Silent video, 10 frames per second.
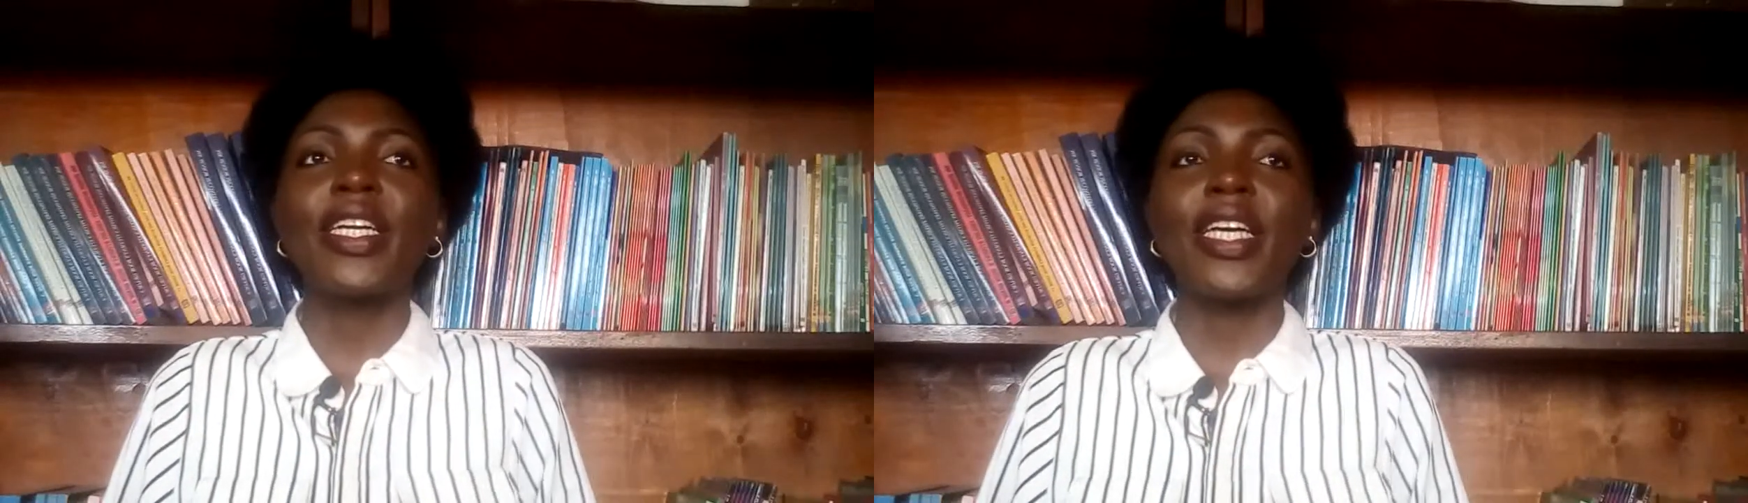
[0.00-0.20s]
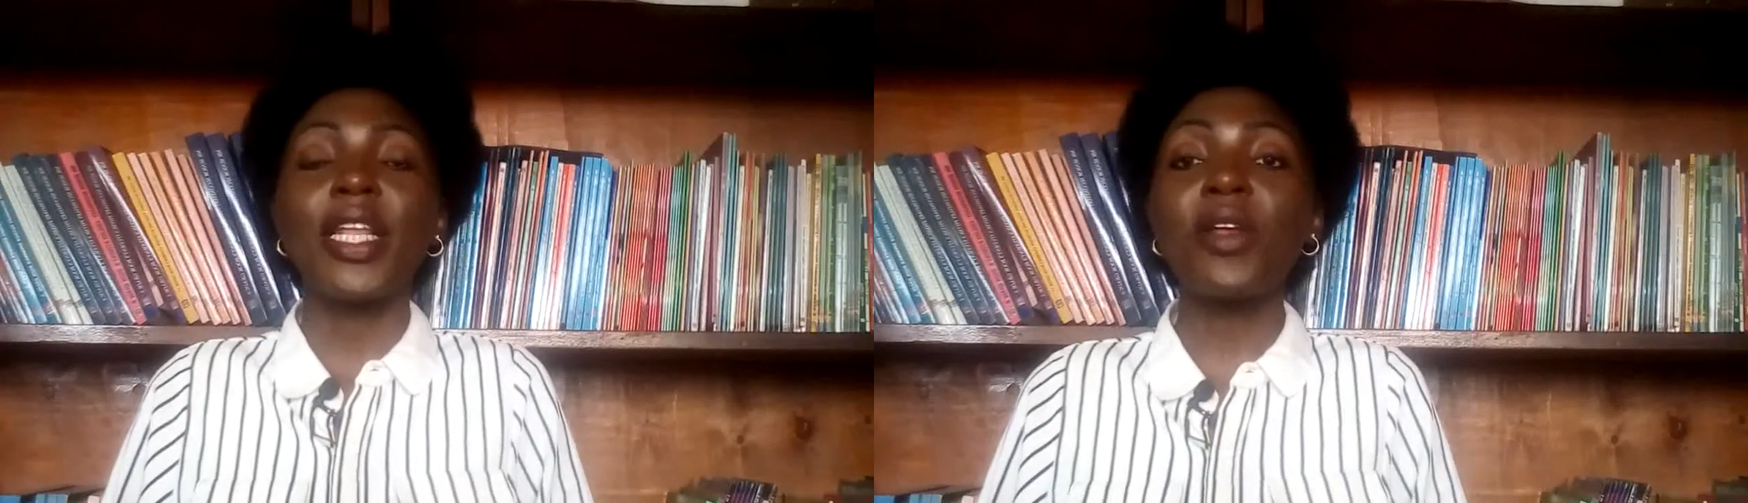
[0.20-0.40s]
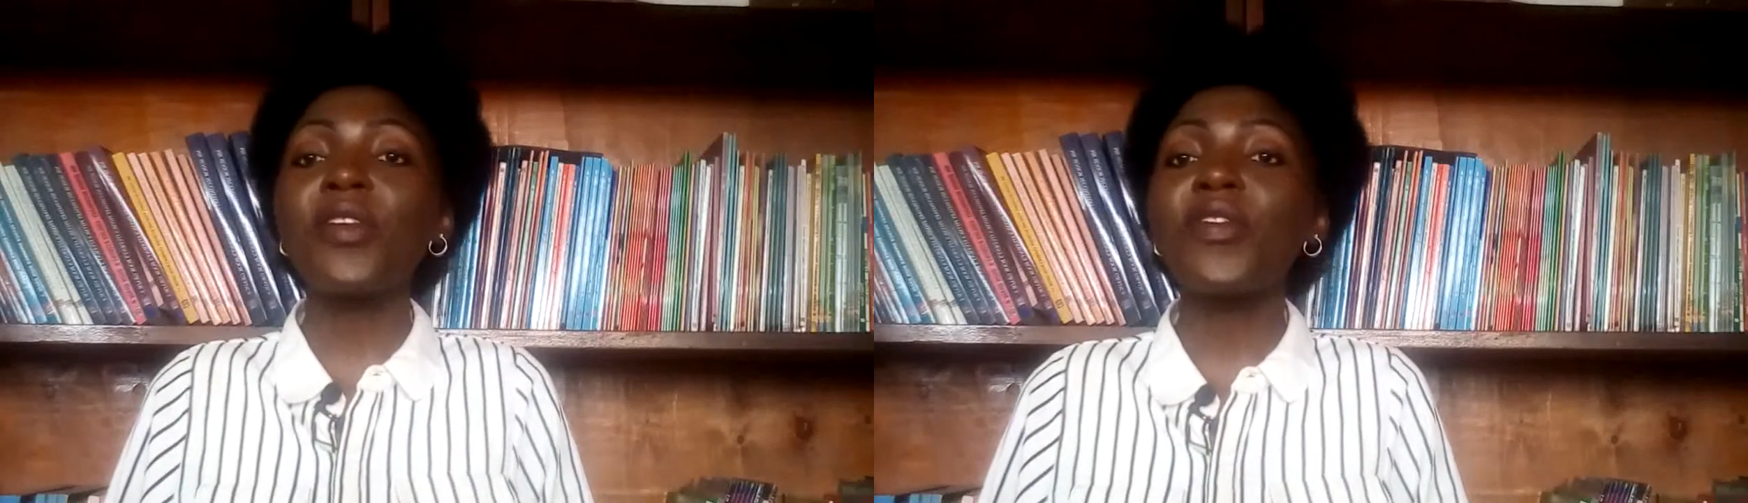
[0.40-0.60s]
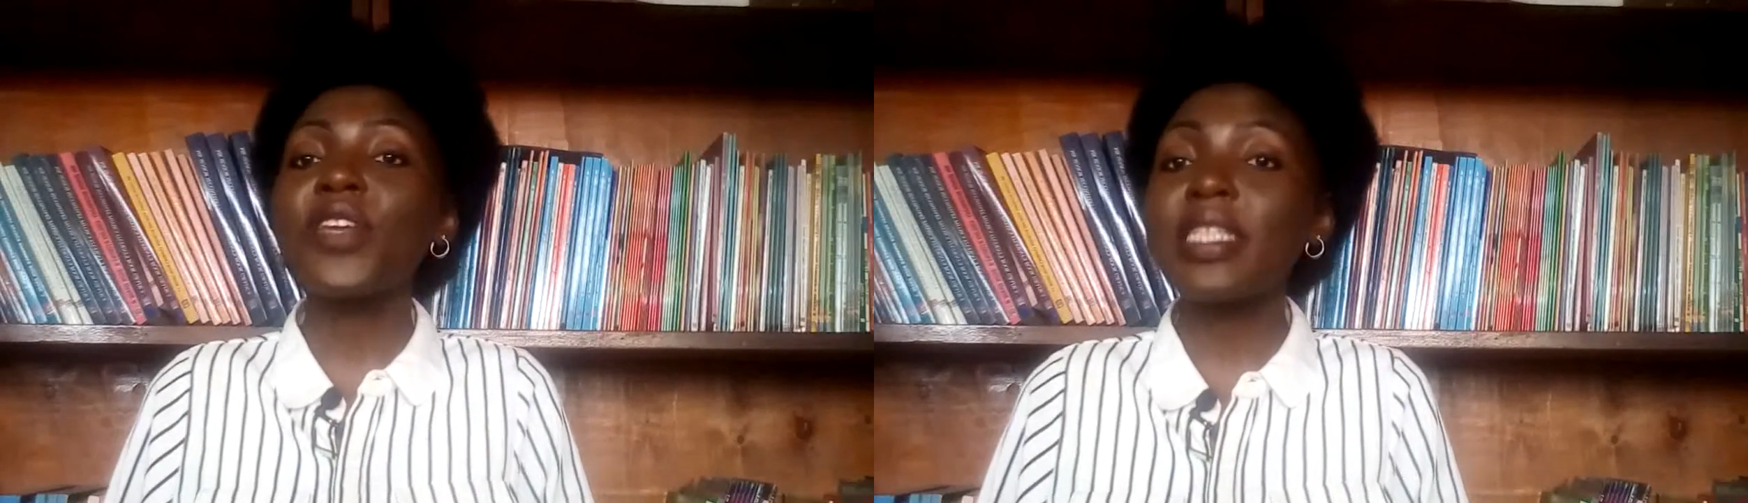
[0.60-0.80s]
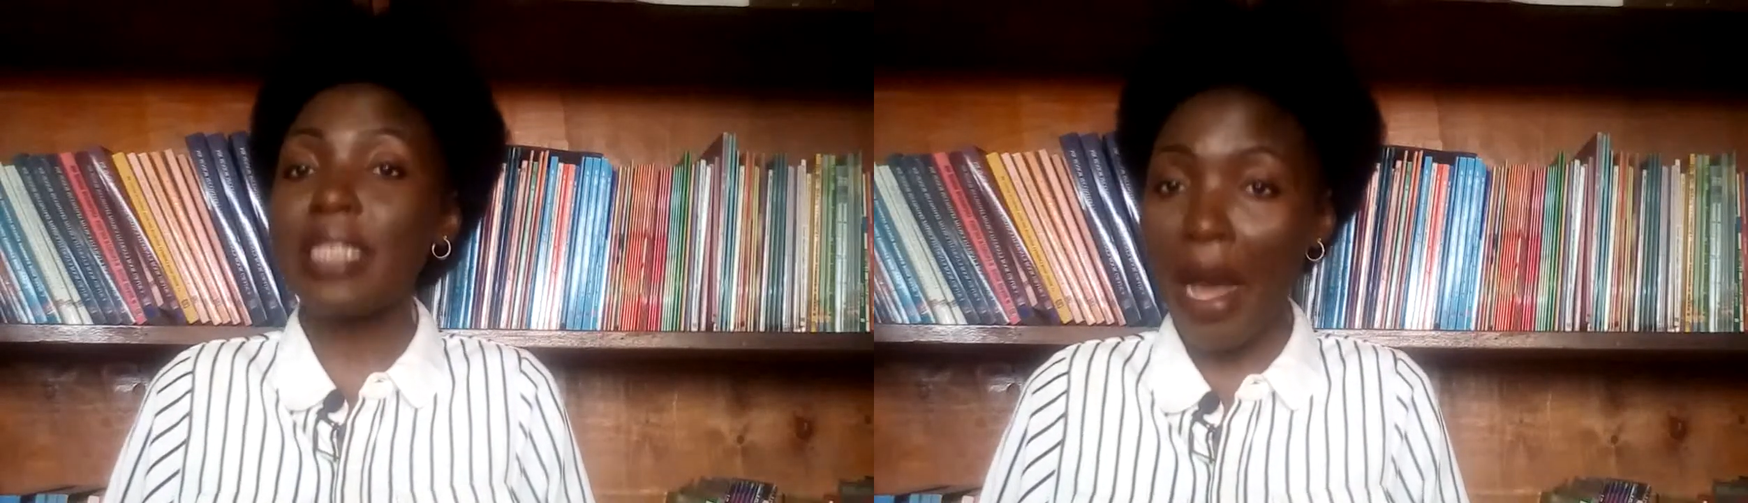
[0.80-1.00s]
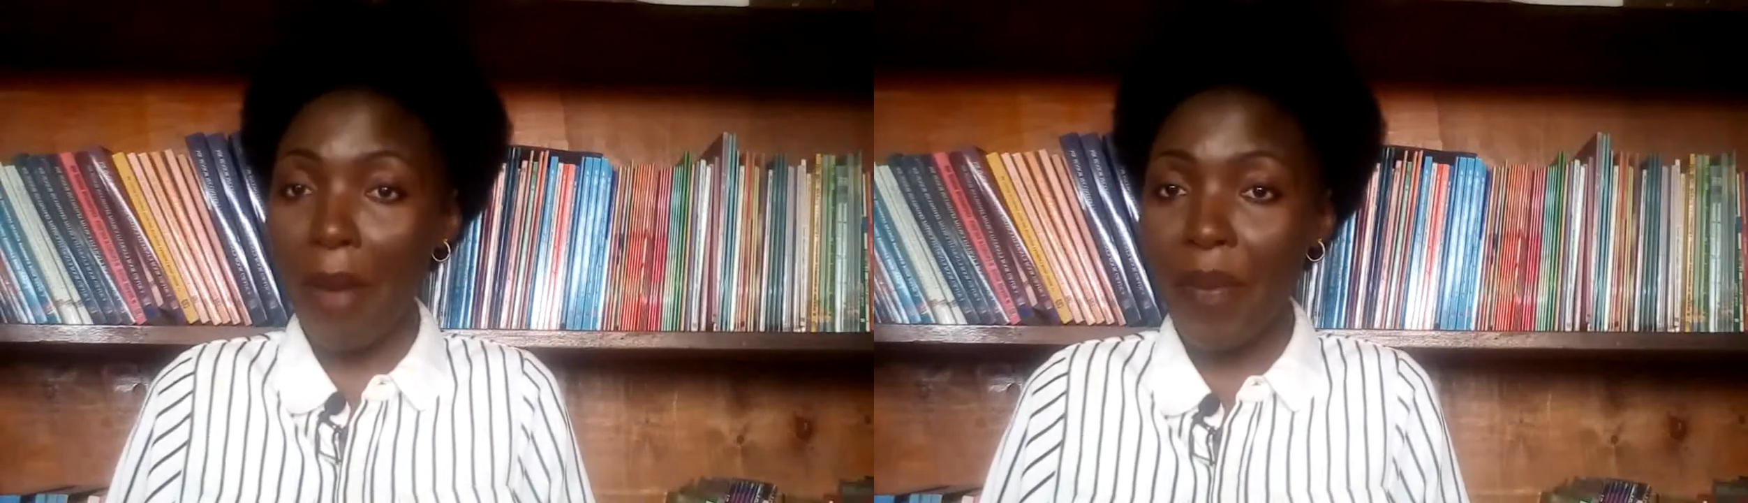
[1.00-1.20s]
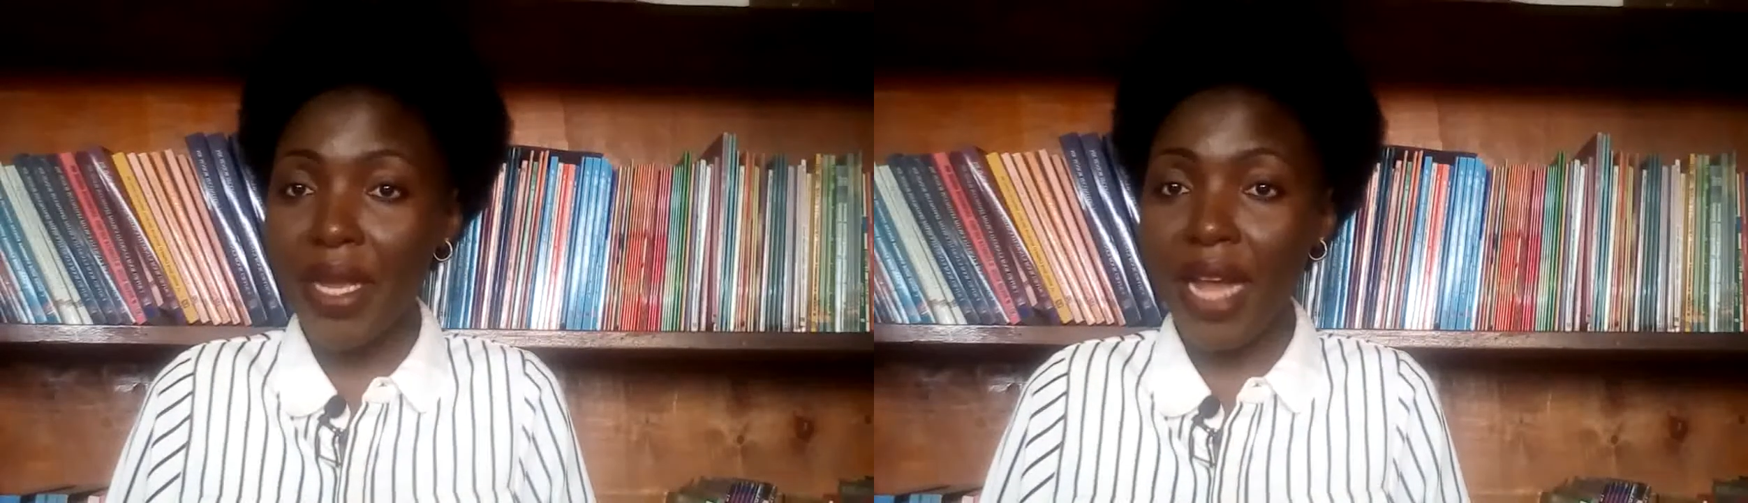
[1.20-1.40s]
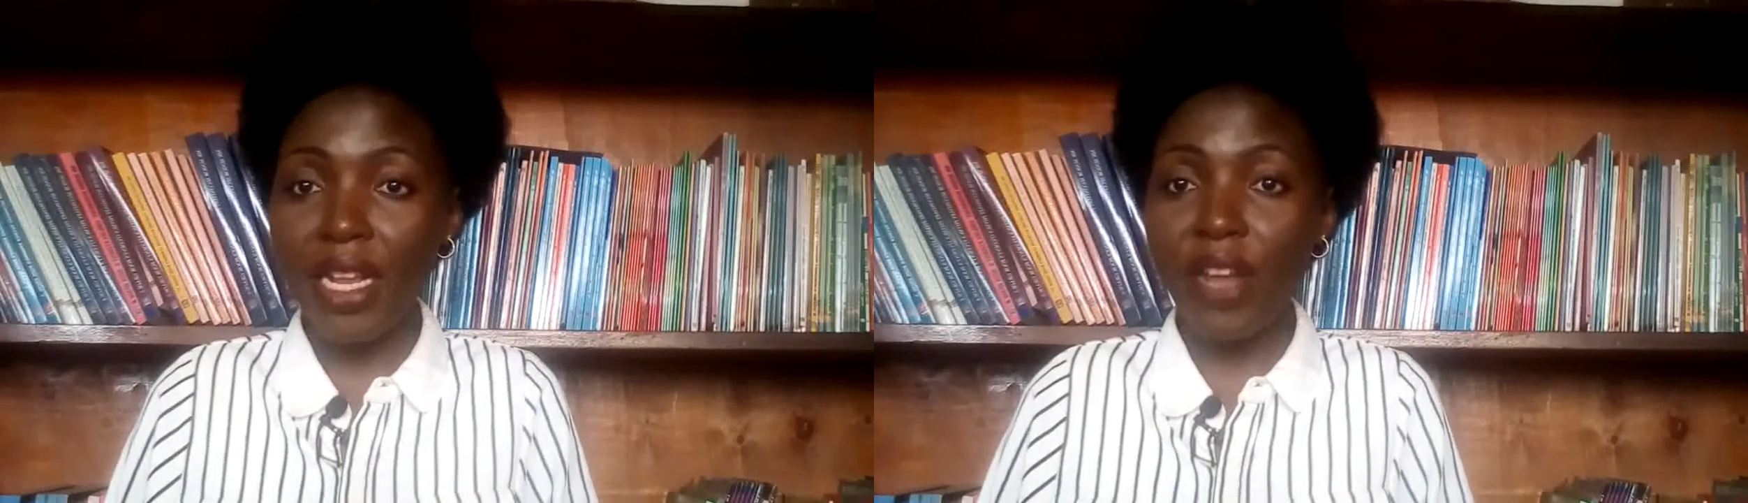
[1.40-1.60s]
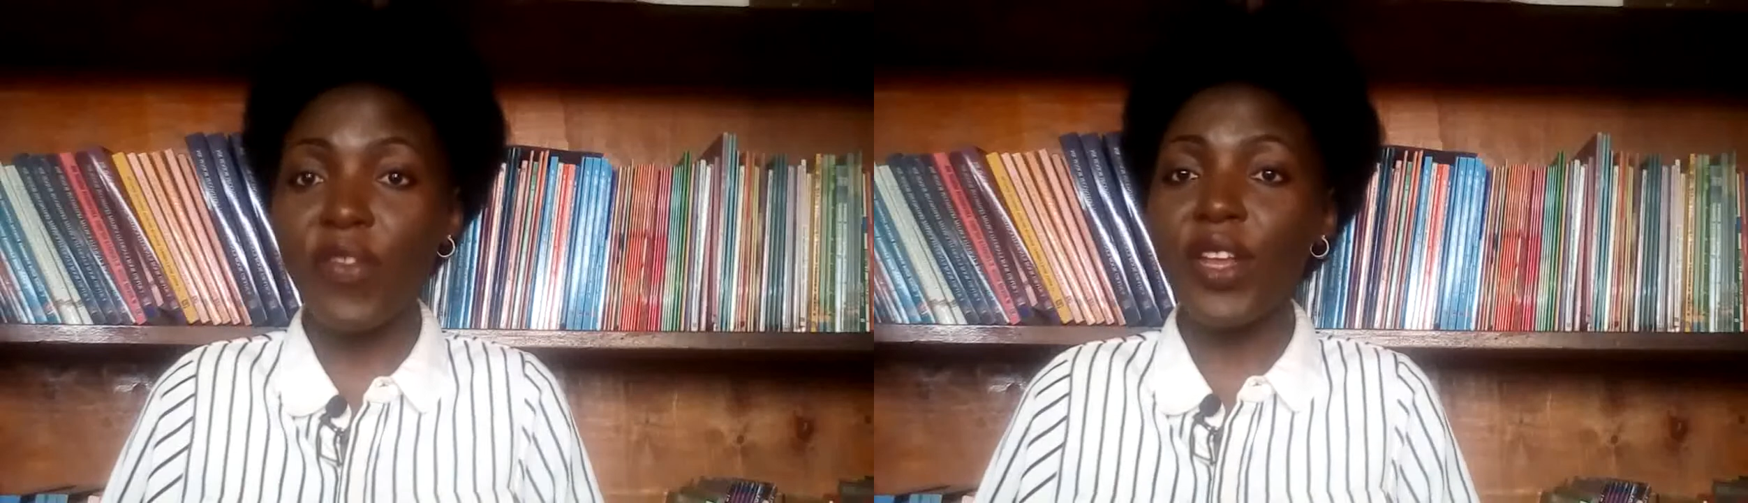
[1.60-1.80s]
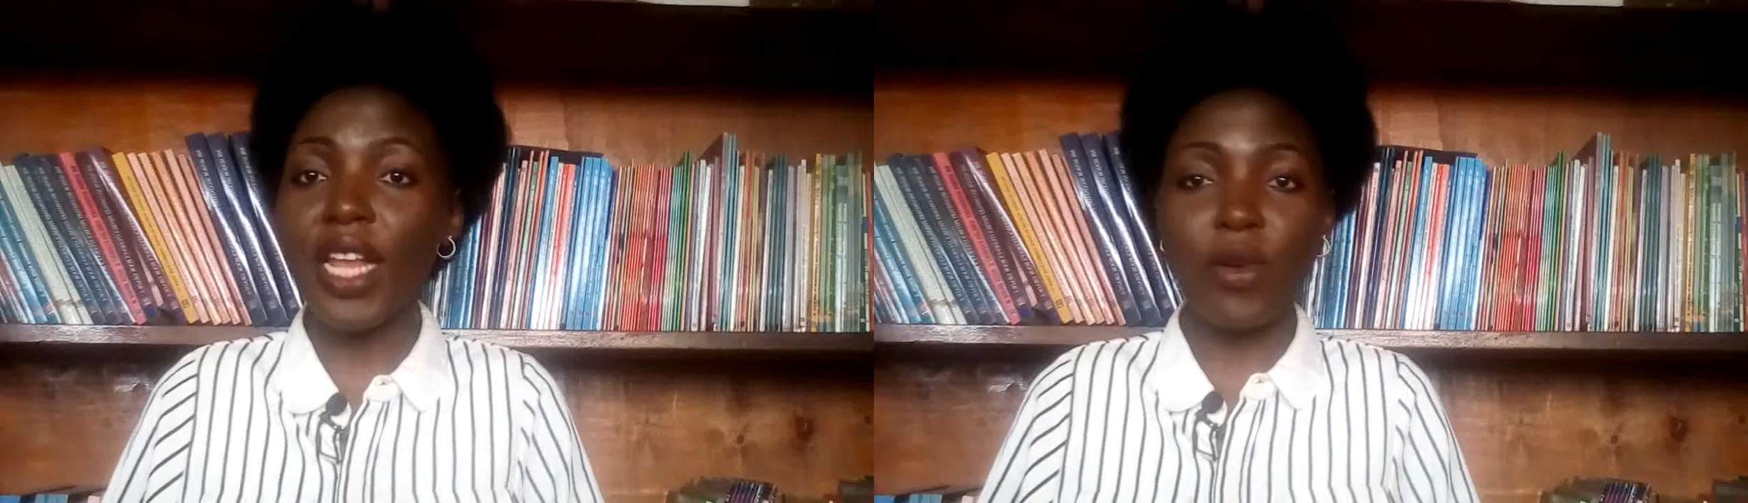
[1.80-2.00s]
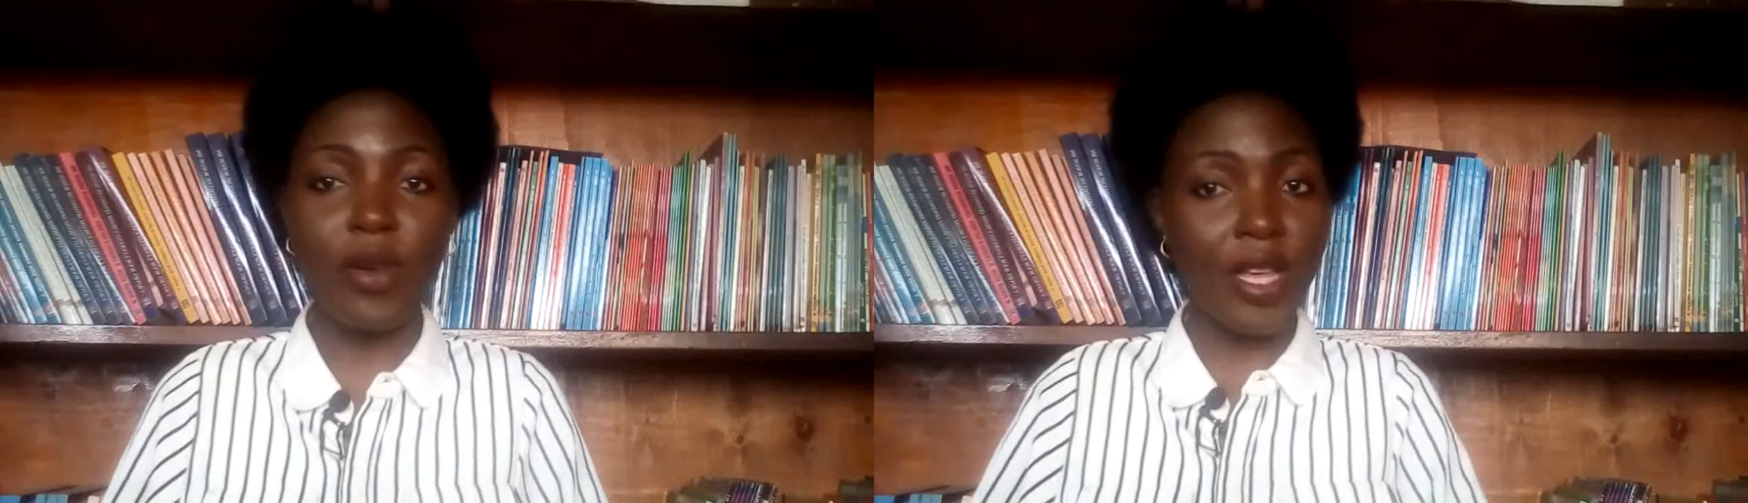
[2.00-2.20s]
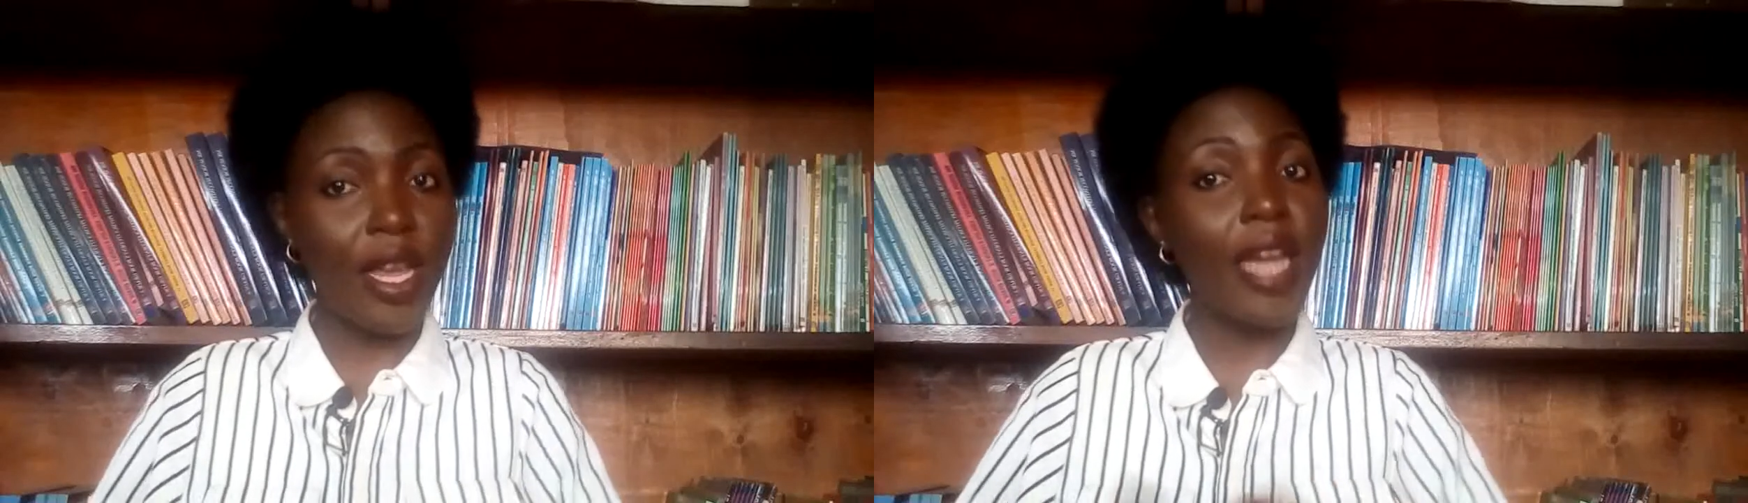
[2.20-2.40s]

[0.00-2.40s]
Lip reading: a lot of things happen, and I feel like okay,